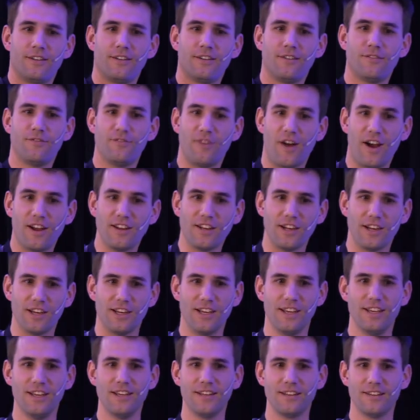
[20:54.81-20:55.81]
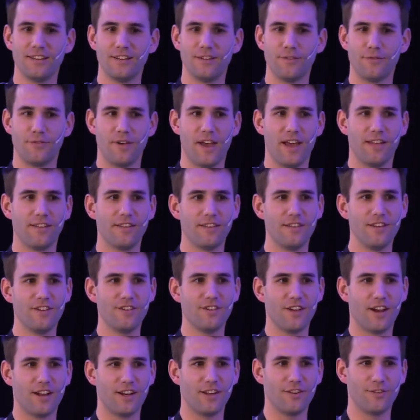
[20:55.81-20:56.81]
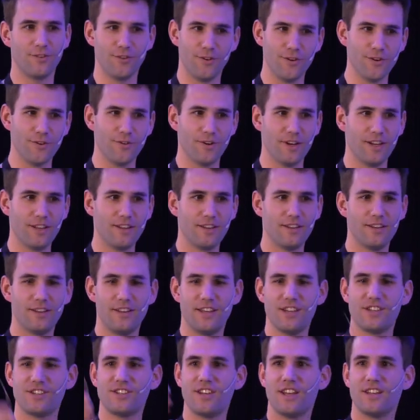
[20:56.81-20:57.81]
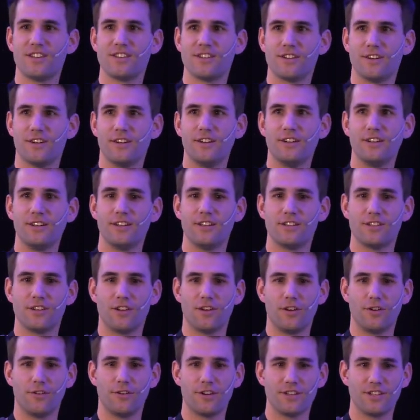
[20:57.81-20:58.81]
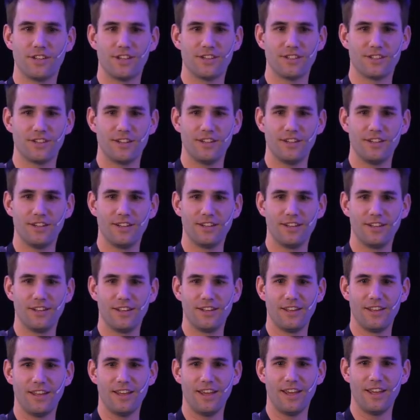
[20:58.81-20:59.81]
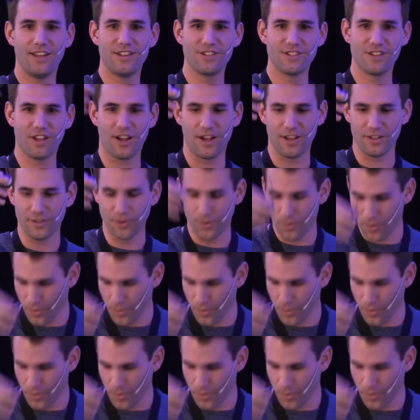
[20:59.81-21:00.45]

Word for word: Finally, the vet decided to do it. This sensor, it's a LoRa sensor, inside the